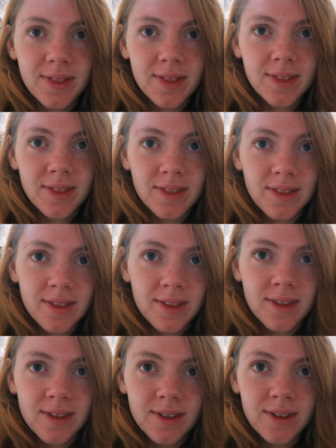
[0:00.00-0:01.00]

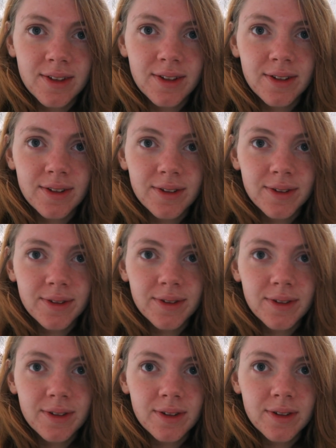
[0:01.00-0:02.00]

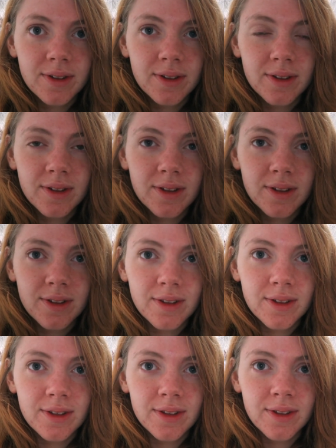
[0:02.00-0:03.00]

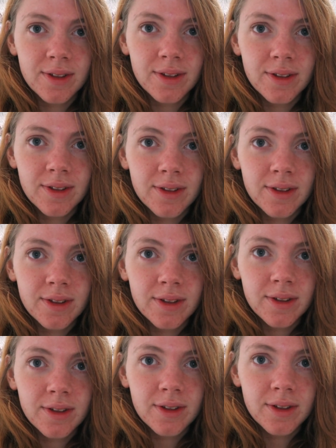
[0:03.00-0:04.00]

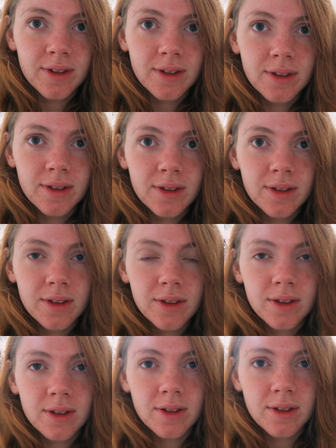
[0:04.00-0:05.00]

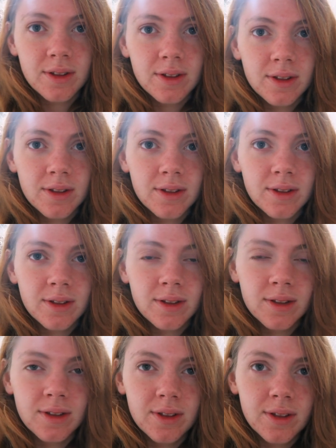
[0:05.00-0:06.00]

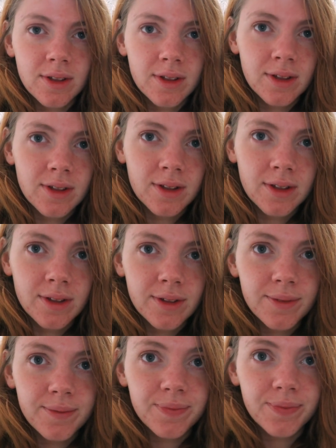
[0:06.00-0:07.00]

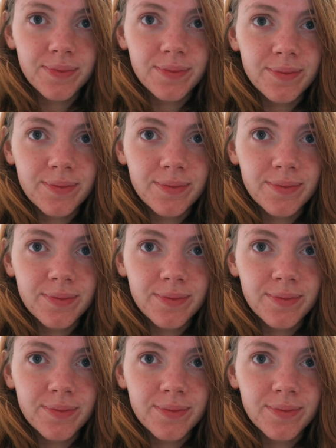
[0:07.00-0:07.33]
Nothing is said.